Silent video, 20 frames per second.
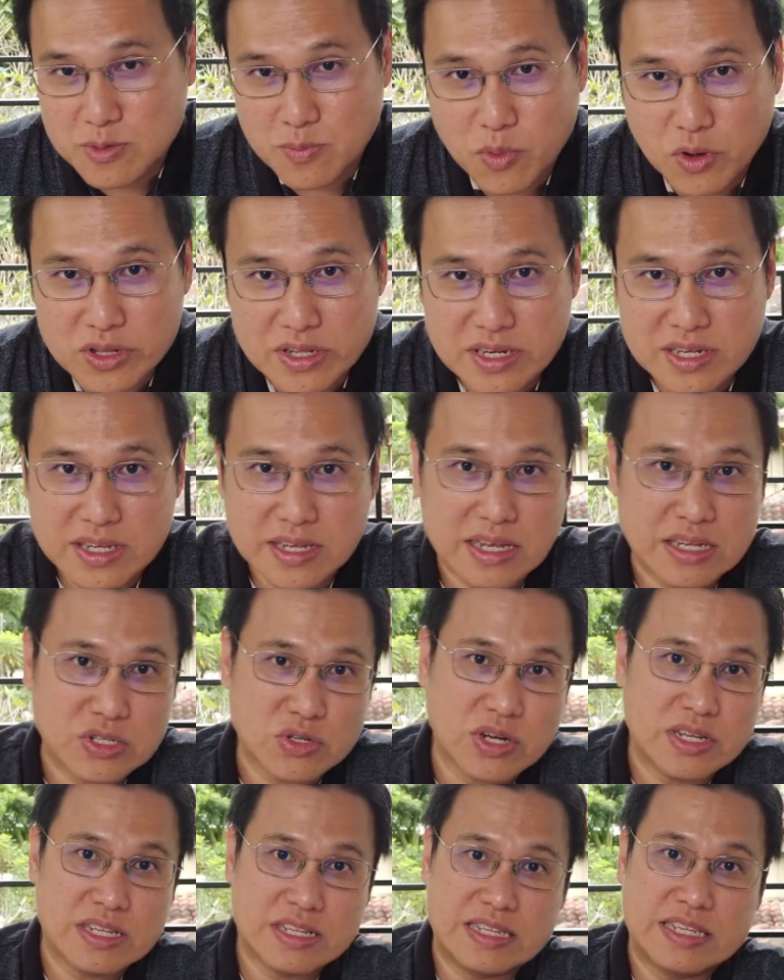importantly
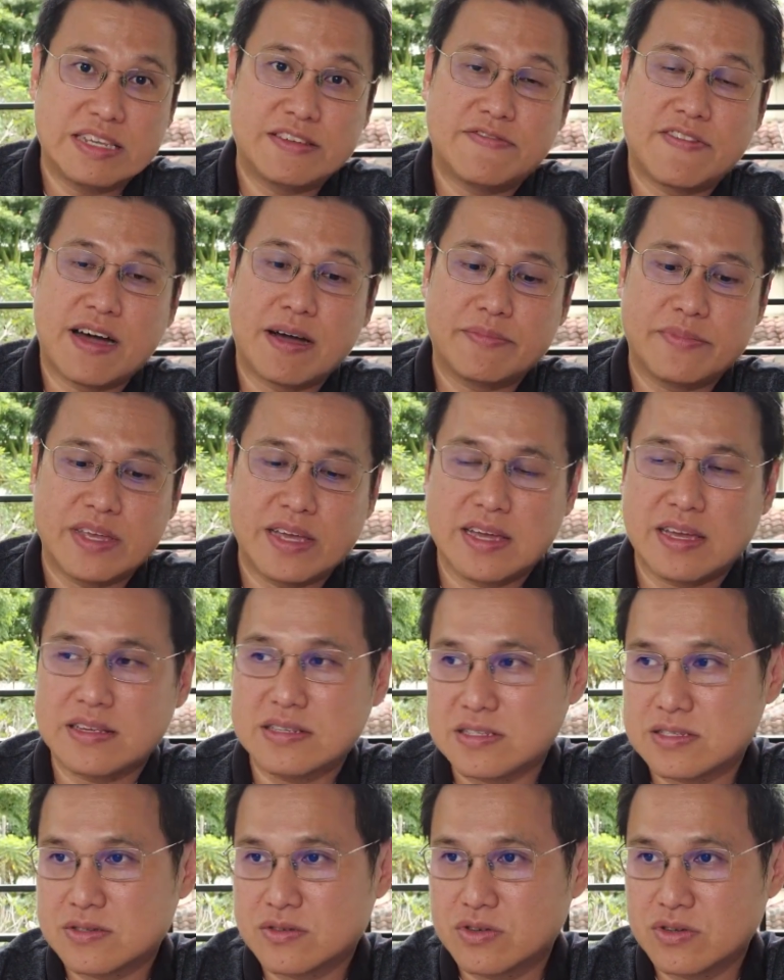enjoy the tea farm there.
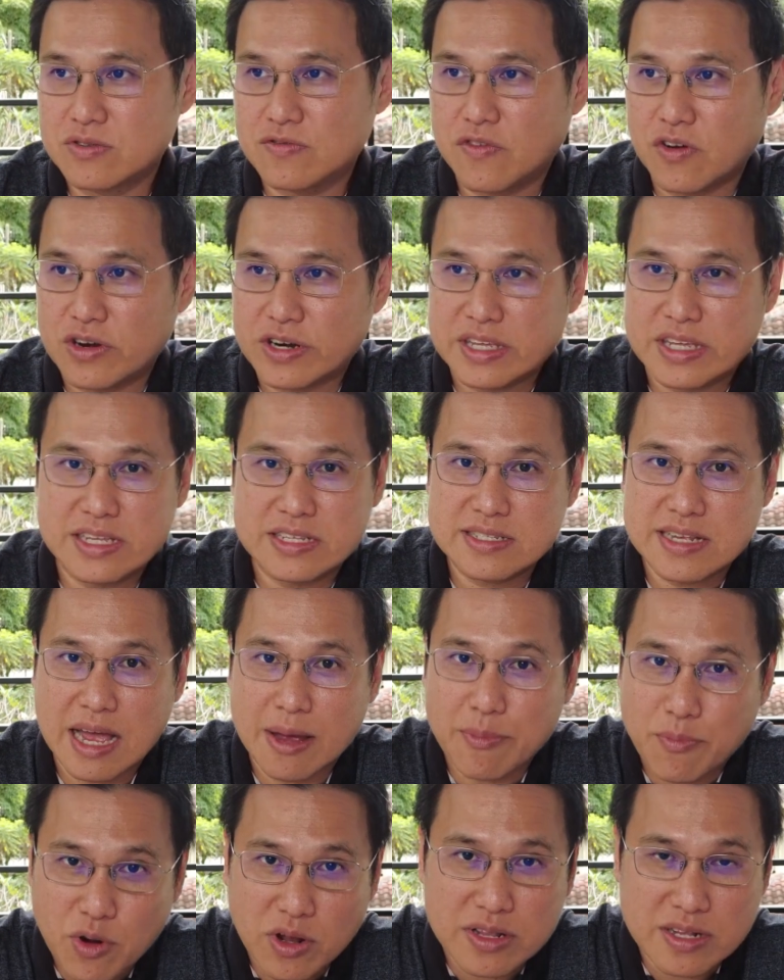It's good for the kids. I
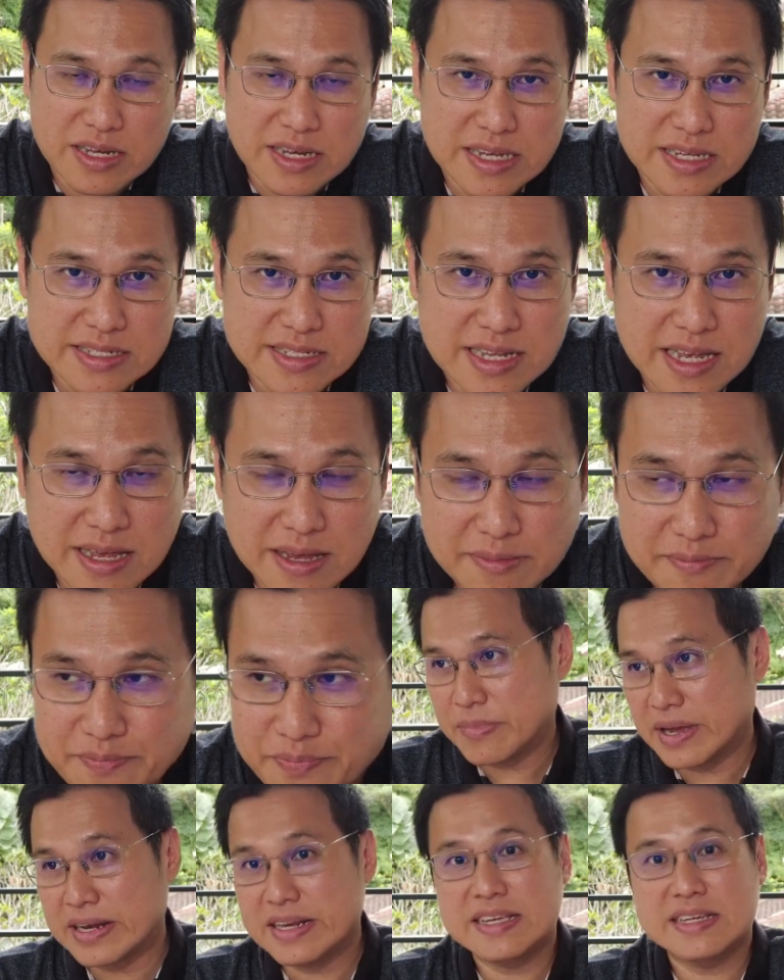brought the kids there
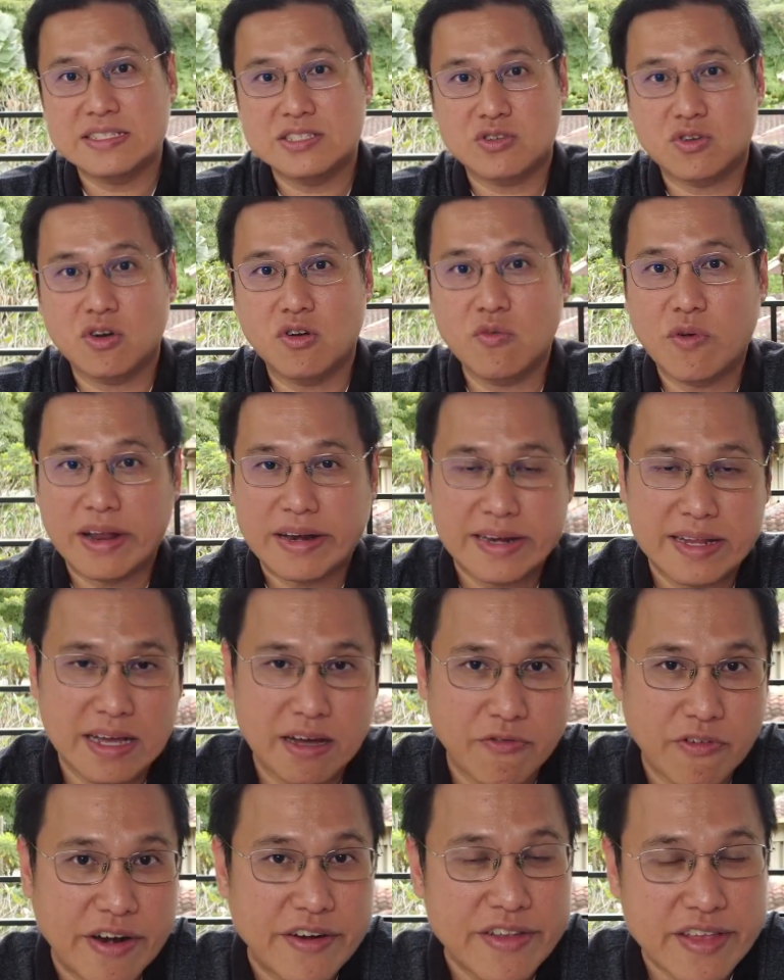many years ago when they are
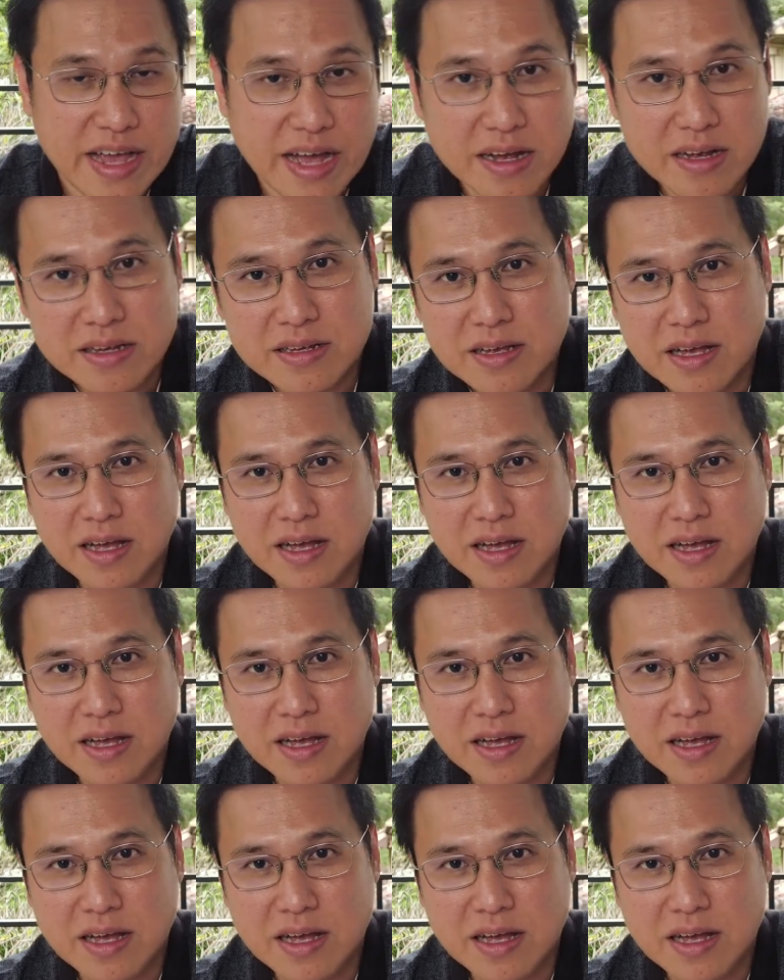very young.